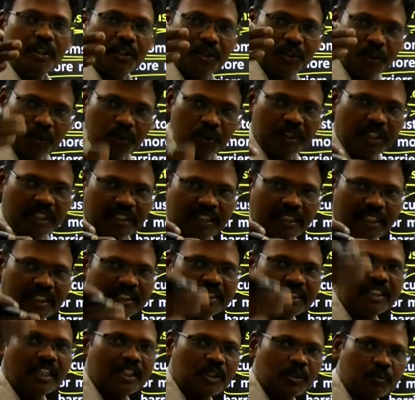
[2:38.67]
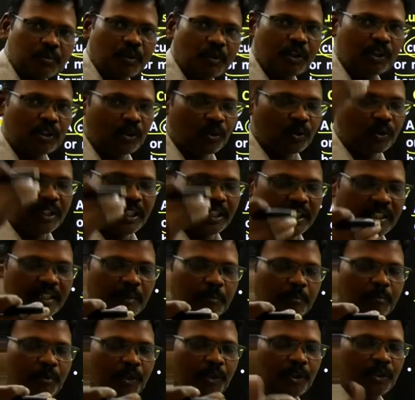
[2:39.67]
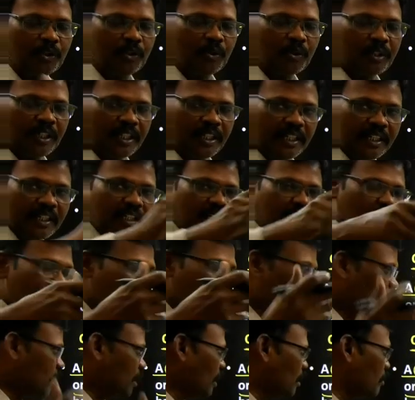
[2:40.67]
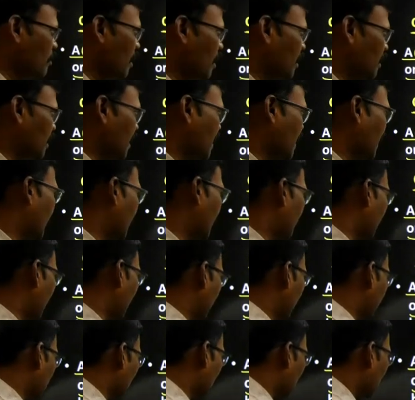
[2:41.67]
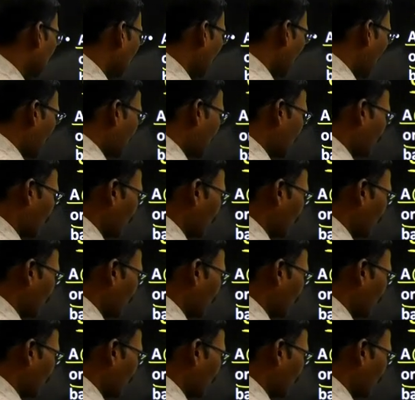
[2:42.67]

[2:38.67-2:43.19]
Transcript: duty, that is export duty and import duty among the countries, and